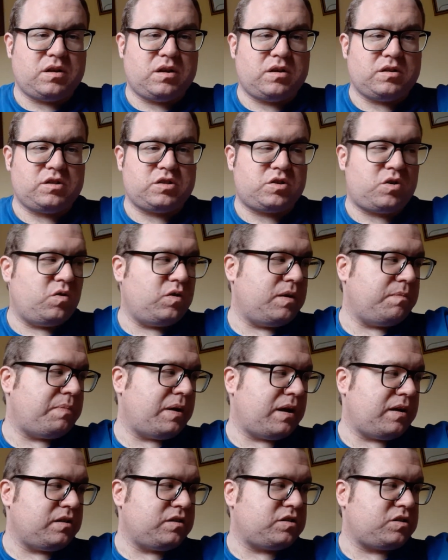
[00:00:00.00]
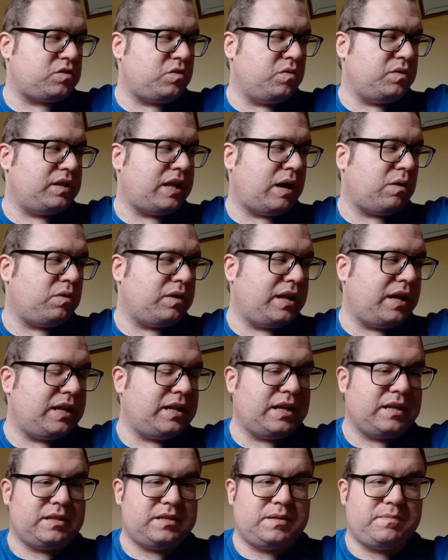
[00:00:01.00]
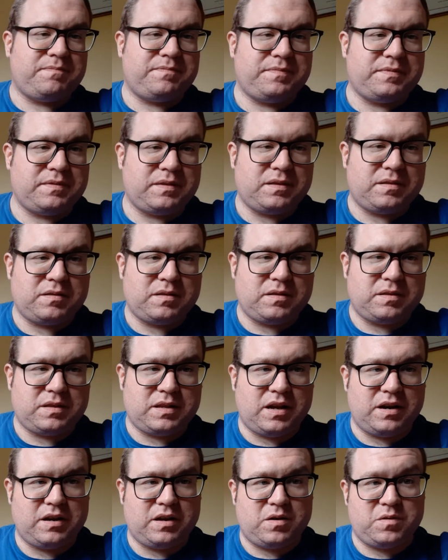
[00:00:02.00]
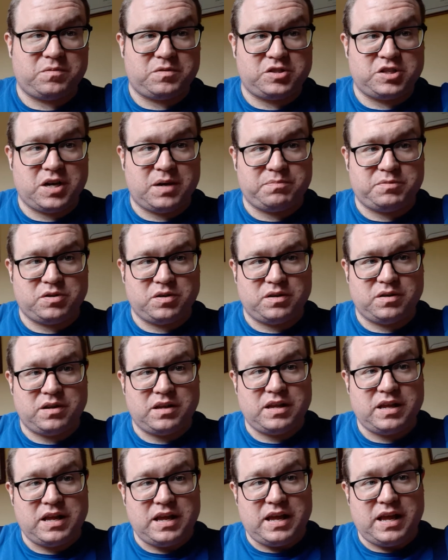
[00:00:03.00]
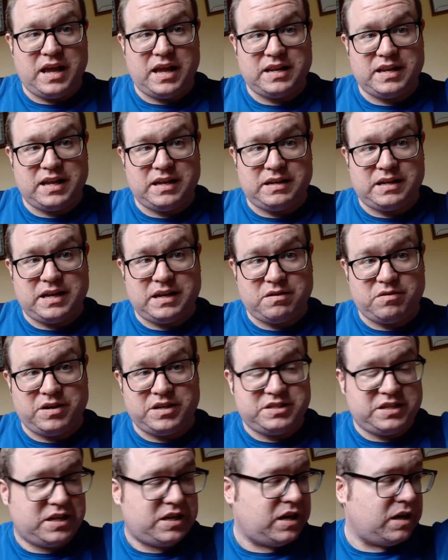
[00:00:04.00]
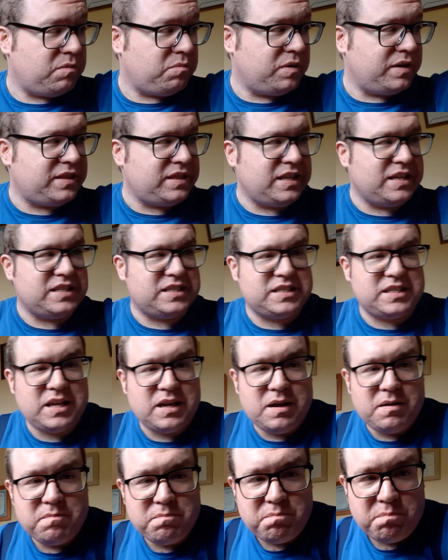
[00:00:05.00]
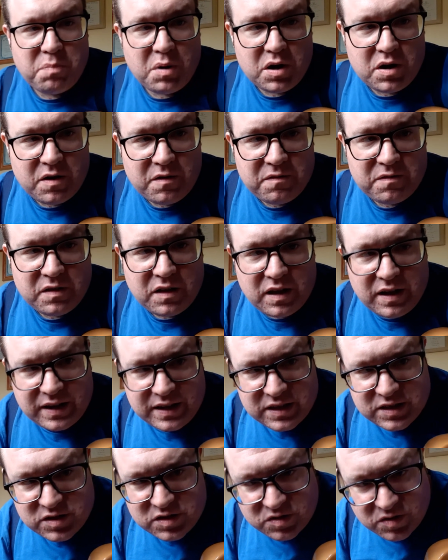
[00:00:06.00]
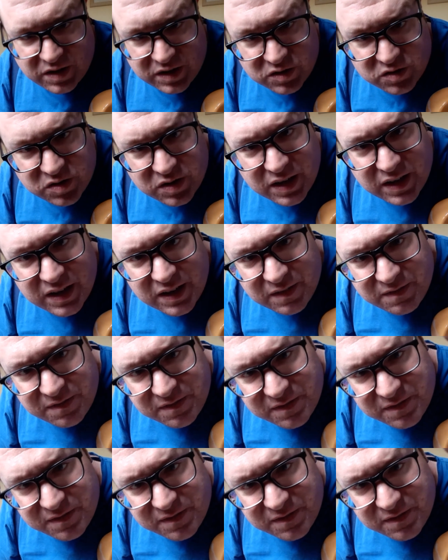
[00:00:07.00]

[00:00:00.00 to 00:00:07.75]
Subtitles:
screwing that one in, and there you go, job done. It did originally come with this butterfly string tree.